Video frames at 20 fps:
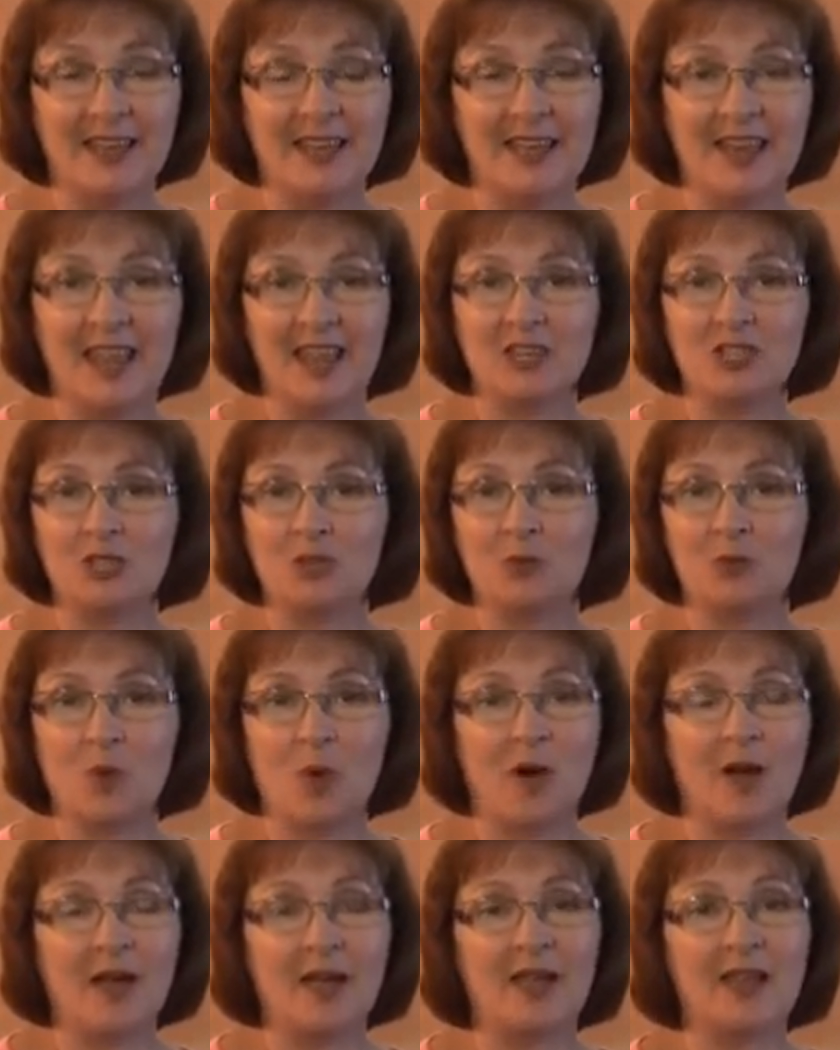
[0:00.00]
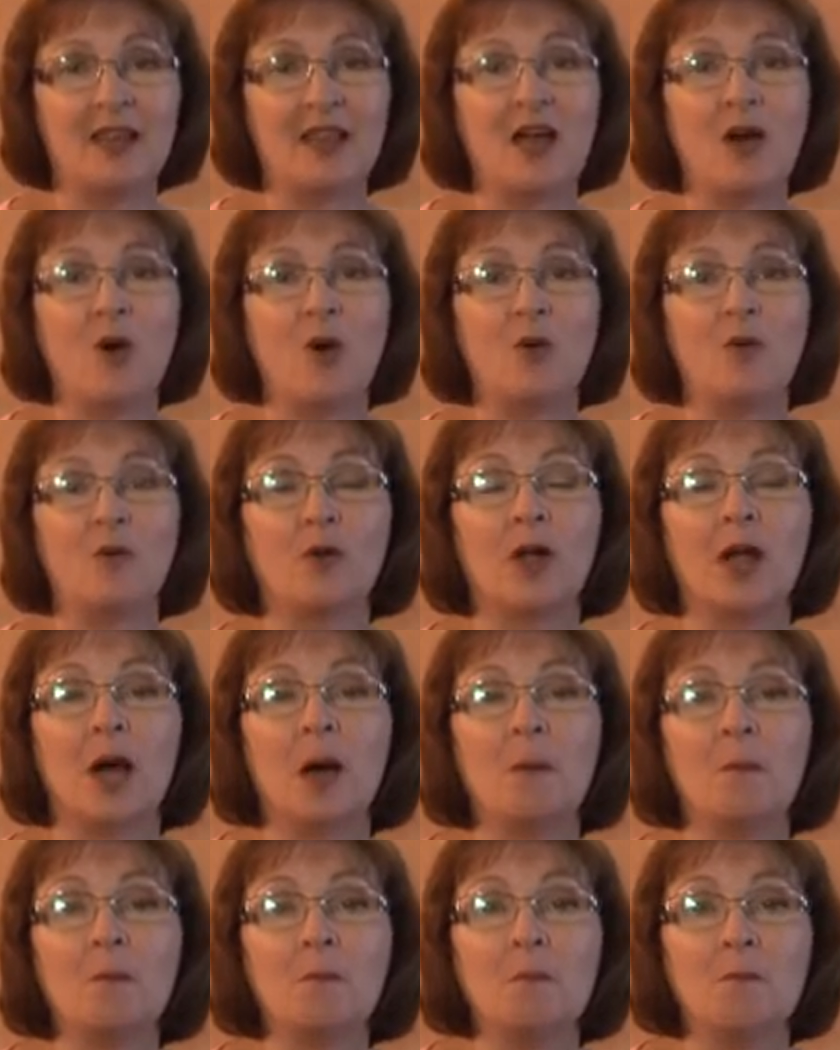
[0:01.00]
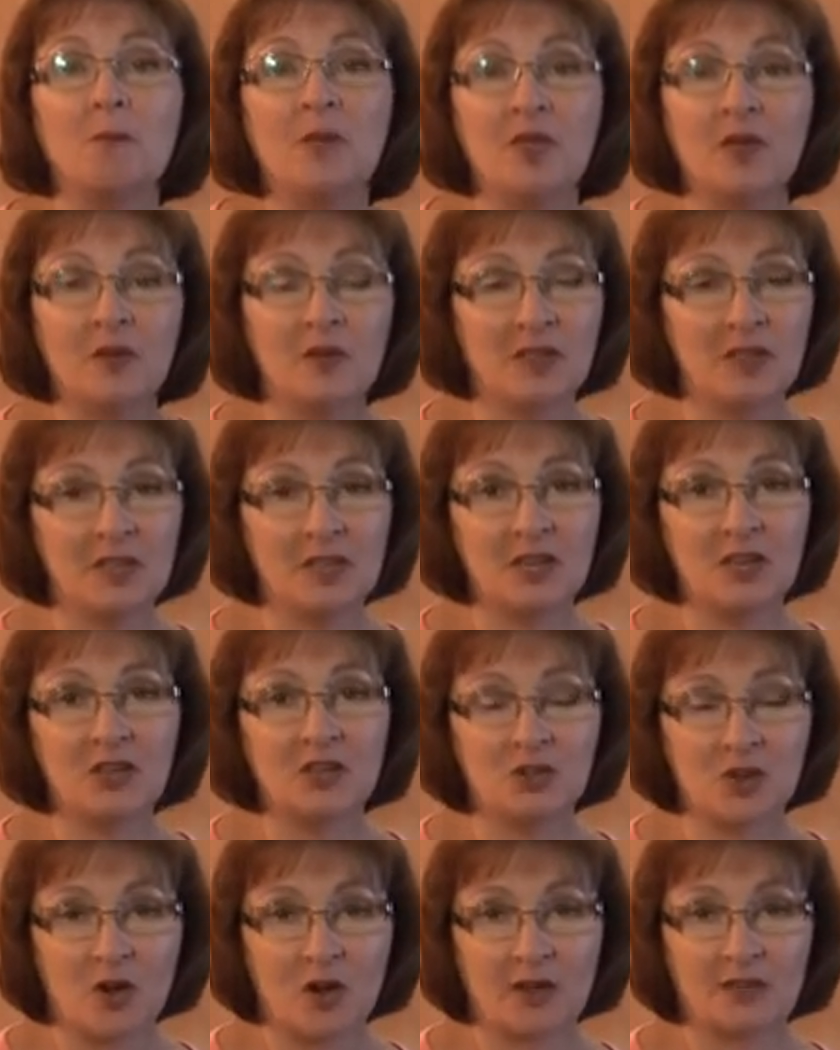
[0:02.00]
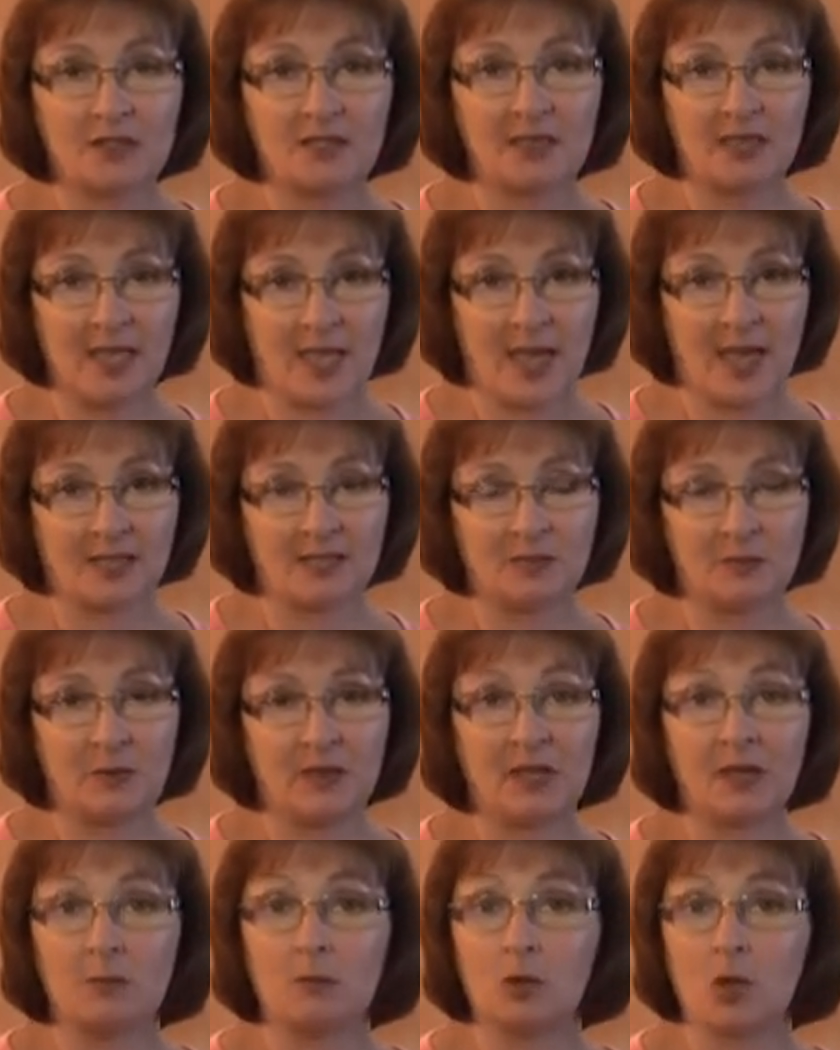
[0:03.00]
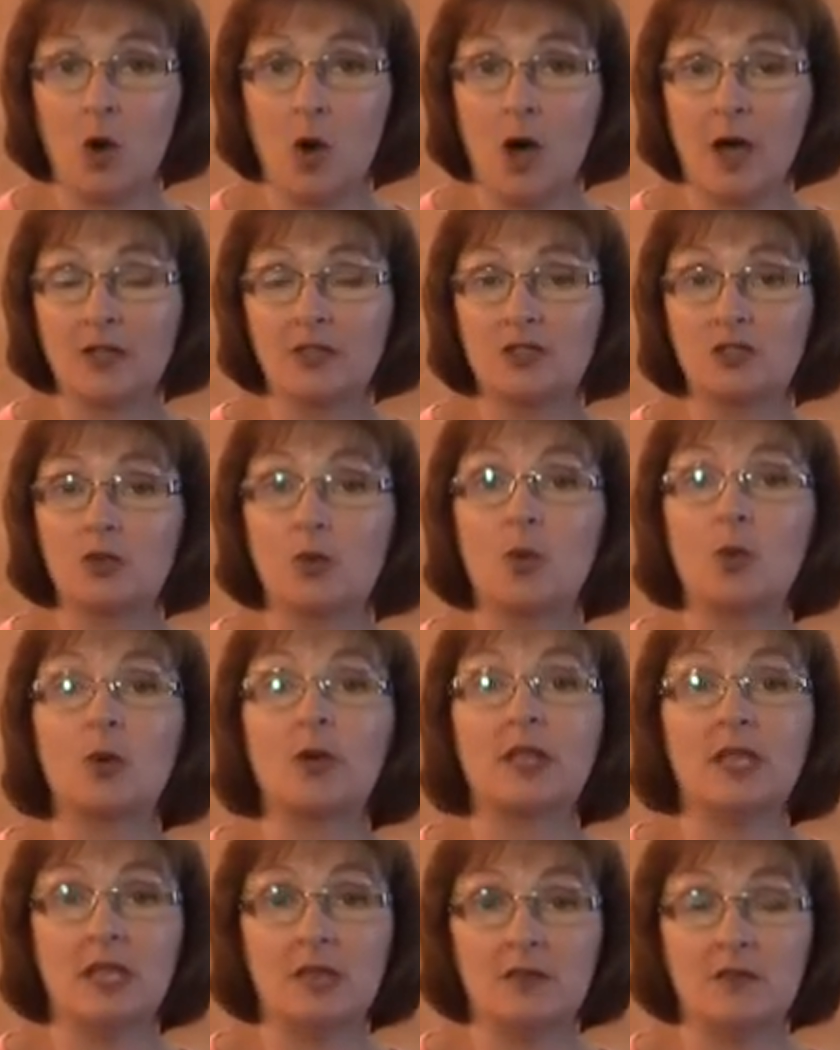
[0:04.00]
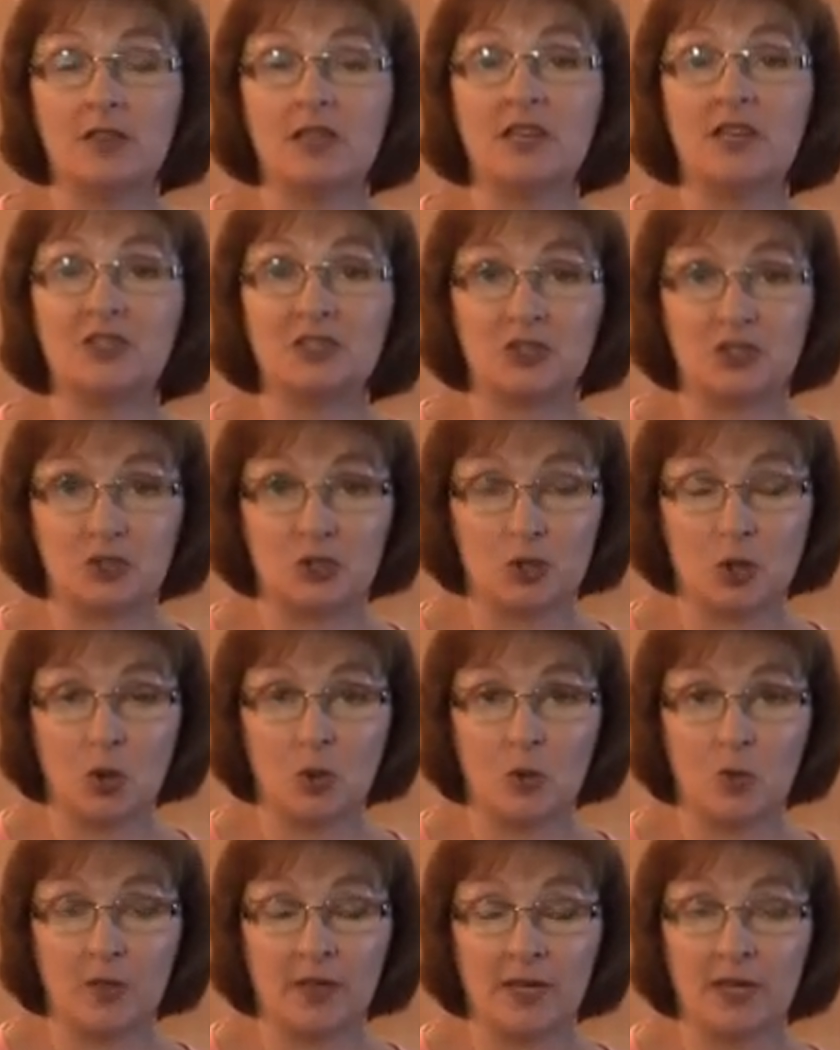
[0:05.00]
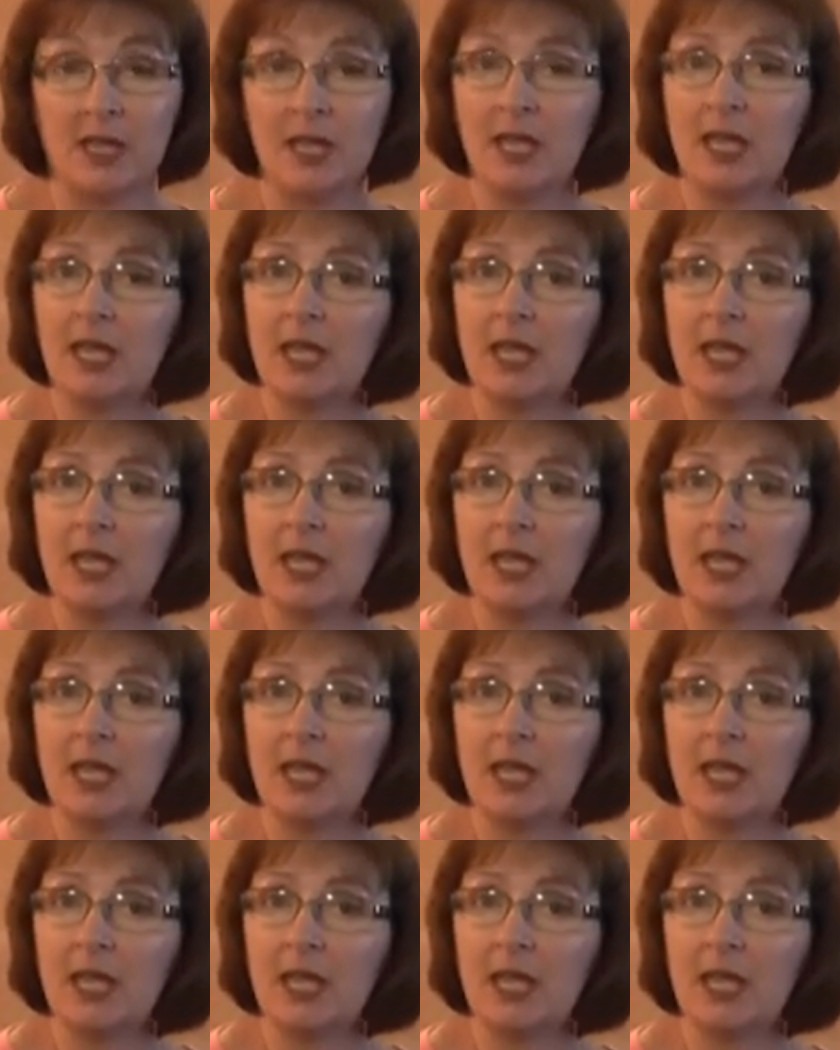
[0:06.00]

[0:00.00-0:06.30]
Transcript: Nationwide, over a million dogs and cats become lost or even stolen.